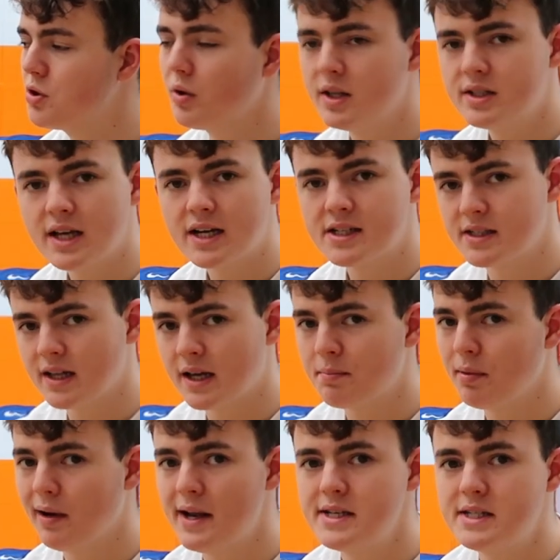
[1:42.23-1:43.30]
Johnny Sexton
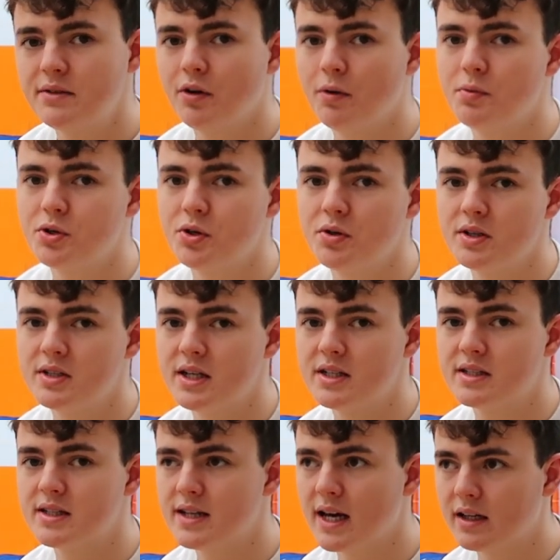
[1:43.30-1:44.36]
had plenty of
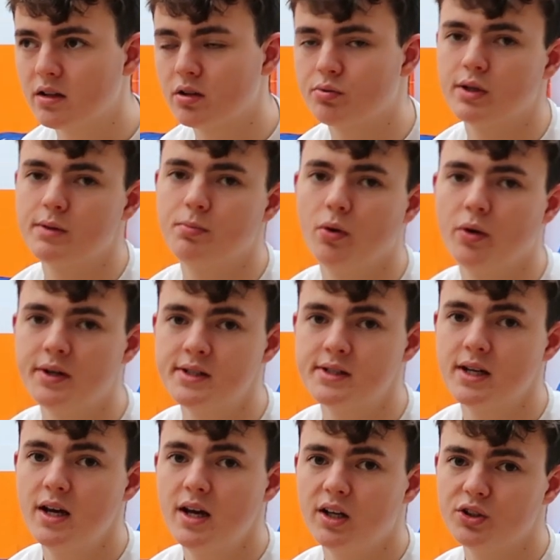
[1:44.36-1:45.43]
opportunities to take the 3
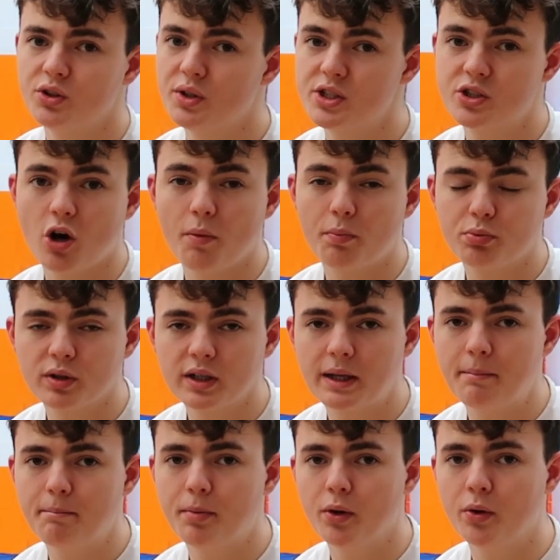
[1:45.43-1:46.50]
points. Johnny's got a
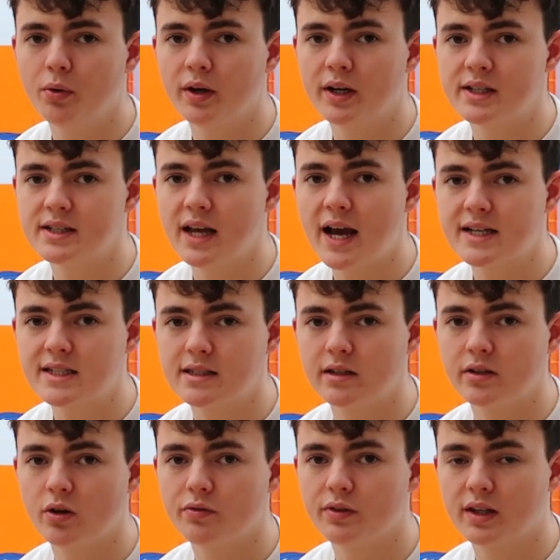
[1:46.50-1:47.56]
brilliant boot and is
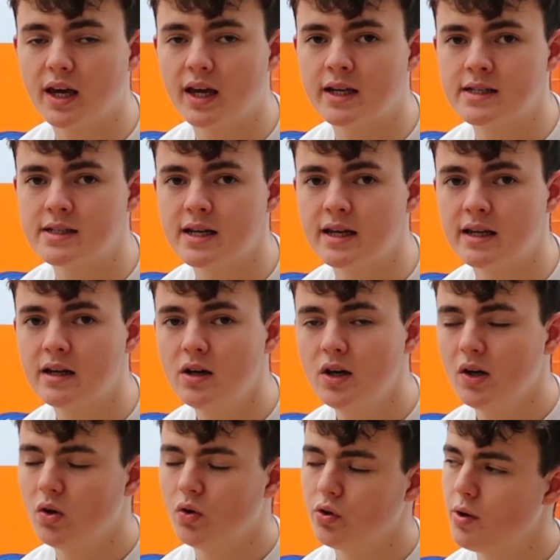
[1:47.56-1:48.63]
excellent off the kicking tee,
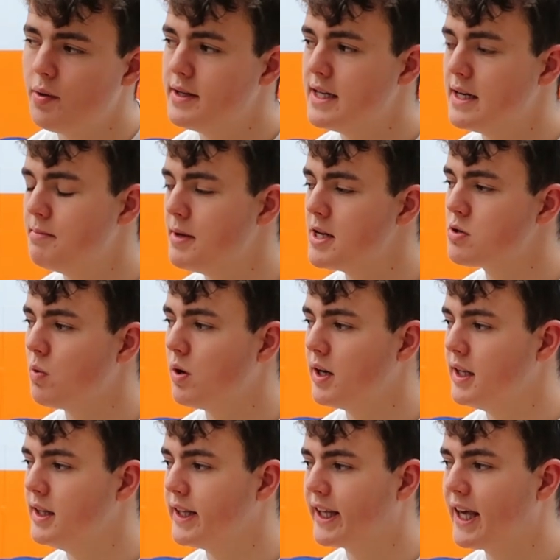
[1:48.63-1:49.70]
although he did miss one
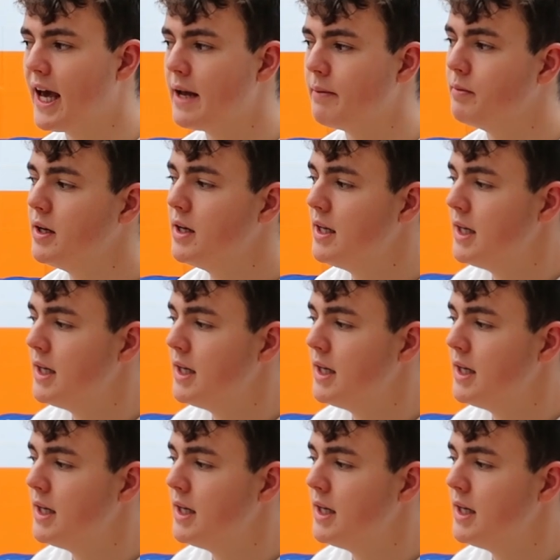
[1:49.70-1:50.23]
in the game.